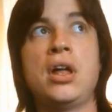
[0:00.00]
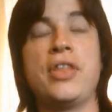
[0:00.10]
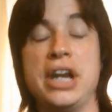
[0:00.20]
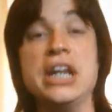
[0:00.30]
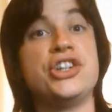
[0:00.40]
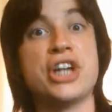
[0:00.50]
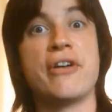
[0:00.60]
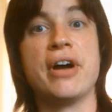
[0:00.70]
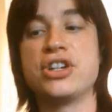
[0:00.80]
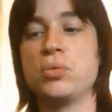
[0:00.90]
than in each
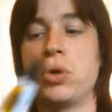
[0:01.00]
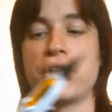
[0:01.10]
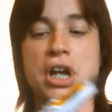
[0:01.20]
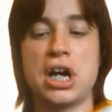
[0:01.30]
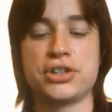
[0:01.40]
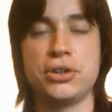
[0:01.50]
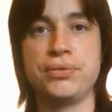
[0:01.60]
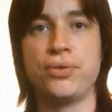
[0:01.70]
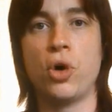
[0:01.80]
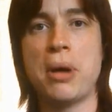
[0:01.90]
Generation 1 cartoon
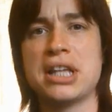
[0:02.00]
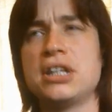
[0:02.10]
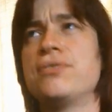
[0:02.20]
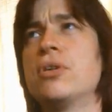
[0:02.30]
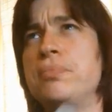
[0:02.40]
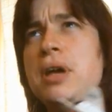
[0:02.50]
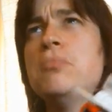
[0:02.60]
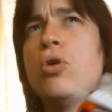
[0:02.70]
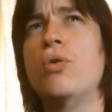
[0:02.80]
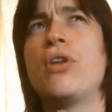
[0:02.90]
format. And for a bit
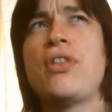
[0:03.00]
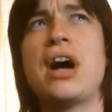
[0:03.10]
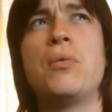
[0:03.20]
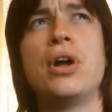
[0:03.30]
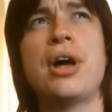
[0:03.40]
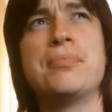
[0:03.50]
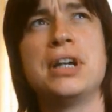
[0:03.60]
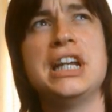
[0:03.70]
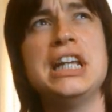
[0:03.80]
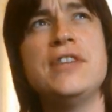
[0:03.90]
more on that one, I
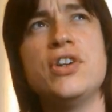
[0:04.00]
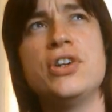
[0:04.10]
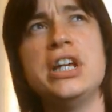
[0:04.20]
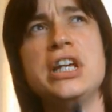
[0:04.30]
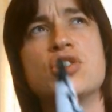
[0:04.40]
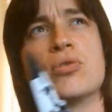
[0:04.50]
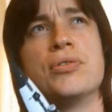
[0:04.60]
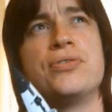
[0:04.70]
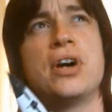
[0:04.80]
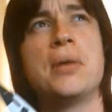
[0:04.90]
believe you'd need to
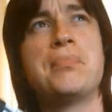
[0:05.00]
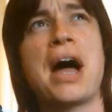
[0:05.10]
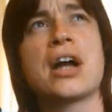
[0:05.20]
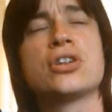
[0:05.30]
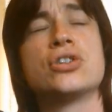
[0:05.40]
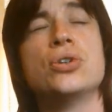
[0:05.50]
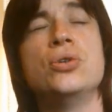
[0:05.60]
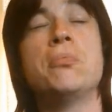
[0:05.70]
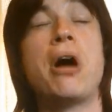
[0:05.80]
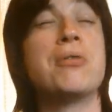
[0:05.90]
refer back
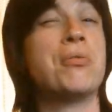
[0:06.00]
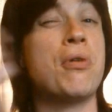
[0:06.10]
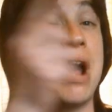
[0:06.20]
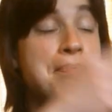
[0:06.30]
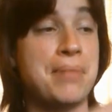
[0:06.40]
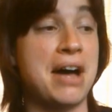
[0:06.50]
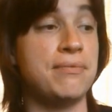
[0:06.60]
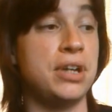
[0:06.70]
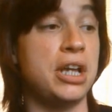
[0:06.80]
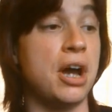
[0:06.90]
to my Rat Bat
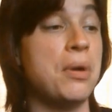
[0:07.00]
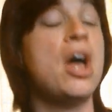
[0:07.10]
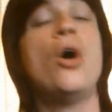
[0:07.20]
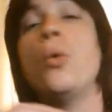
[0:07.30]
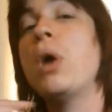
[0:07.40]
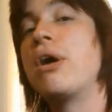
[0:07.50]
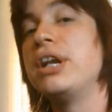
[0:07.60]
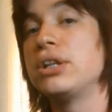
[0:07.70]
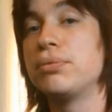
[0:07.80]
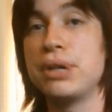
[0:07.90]
video, where I
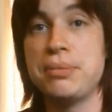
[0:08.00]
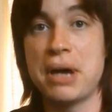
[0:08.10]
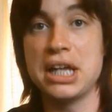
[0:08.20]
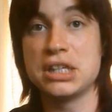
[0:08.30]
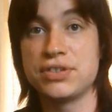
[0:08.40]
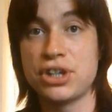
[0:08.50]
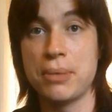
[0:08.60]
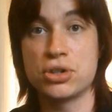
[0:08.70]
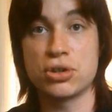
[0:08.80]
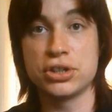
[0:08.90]
did the repaint of
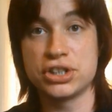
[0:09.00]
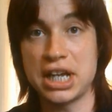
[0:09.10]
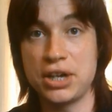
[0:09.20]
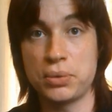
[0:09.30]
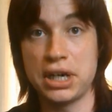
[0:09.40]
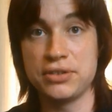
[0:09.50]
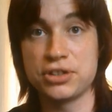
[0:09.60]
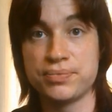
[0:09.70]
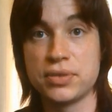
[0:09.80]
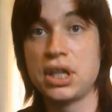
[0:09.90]
Cybertron Soundwaves.
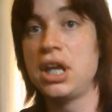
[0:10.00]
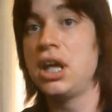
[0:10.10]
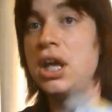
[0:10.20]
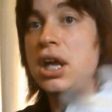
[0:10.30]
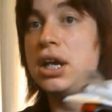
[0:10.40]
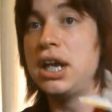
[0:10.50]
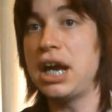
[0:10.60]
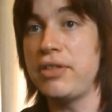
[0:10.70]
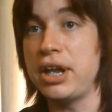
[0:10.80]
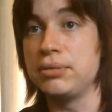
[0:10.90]

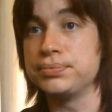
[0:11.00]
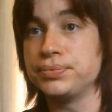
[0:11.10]
Now then,